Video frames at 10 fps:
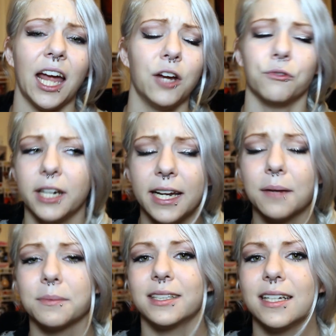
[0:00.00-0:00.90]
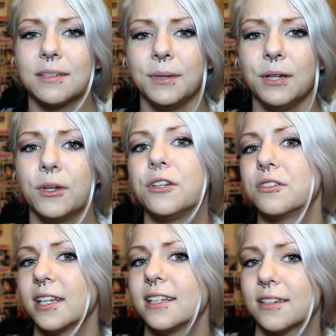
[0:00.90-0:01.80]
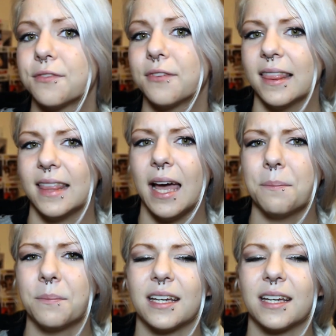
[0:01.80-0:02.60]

it really upsets me when you say stuff like that,